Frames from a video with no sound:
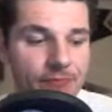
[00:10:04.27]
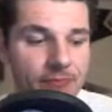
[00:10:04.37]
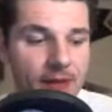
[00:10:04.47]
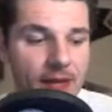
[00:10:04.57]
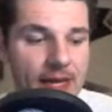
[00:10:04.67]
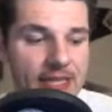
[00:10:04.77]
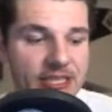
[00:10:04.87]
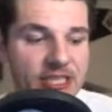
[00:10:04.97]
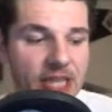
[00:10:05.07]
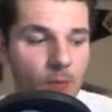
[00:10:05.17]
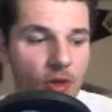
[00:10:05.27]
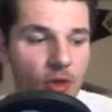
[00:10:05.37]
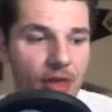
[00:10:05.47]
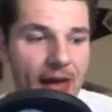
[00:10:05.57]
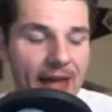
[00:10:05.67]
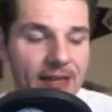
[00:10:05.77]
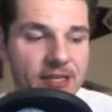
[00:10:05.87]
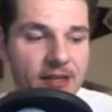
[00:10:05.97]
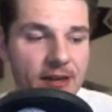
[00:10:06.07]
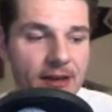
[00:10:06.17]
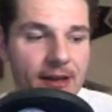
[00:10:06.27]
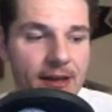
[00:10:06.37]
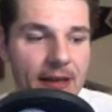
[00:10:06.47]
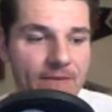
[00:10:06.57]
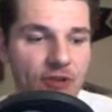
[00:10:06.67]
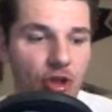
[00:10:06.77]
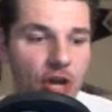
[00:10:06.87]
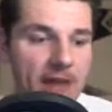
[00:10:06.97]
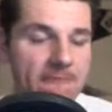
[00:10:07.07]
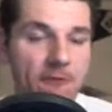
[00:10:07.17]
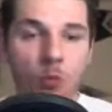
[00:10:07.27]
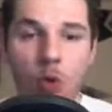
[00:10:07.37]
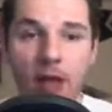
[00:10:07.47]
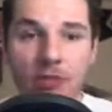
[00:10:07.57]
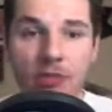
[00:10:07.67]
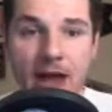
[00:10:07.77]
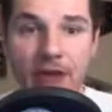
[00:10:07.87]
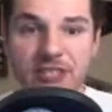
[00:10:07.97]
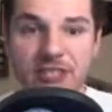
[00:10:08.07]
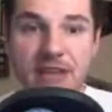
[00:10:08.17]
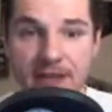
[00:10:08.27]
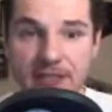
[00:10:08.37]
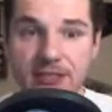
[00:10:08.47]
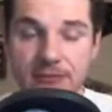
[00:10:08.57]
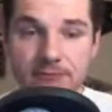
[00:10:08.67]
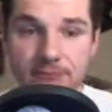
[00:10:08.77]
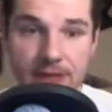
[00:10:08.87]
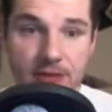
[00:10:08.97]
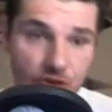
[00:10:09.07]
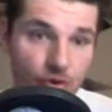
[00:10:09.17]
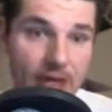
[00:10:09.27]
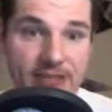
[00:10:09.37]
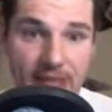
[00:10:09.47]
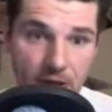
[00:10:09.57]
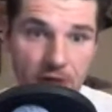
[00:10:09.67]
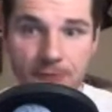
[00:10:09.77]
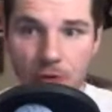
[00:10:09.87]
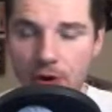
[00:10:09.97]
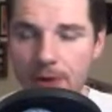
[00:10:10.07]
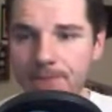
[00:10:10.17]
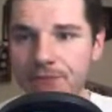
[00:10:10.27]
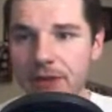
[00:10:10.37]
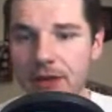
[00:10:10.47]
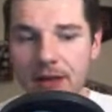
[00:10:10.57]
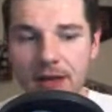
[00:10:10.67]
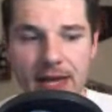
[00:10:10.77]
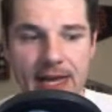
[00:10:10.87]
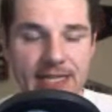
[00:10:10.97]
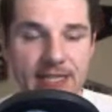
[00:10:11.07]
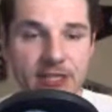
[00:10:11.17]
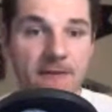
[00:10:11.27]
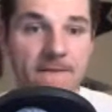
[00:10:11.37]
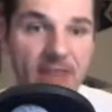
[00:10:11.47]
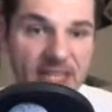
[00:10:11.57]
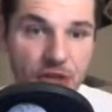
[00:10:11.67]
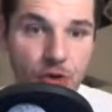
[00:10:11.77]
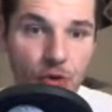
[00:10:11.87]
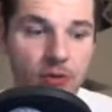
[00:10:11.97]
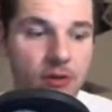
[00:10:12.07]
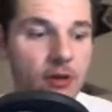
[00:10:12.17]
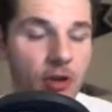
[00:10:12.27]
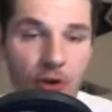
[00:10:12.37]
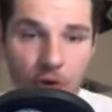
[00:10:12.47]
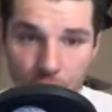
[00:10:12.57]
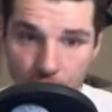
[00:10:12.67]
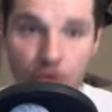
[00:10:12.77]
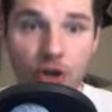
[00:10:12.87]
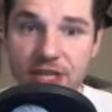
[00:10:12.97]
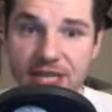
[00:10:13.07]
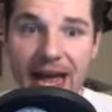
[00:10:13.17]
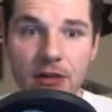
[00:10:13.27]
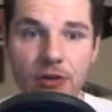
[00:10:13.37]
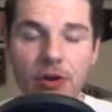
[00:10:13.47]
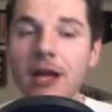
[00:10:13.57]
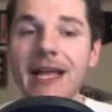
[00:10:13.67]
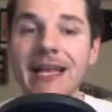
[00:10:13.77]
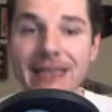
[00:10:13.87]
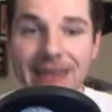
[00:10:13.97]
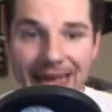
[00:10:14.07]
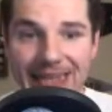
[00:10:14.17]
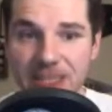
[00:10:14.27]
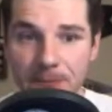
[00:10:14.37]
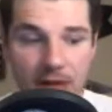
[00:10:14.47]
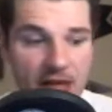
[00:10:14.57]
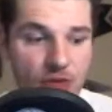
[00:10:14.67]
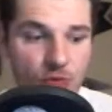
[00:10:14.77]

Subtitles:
He's someone that, if you're looking for what the Niners defense, like the traits they look for, is physical, good tackler, likes to play the run,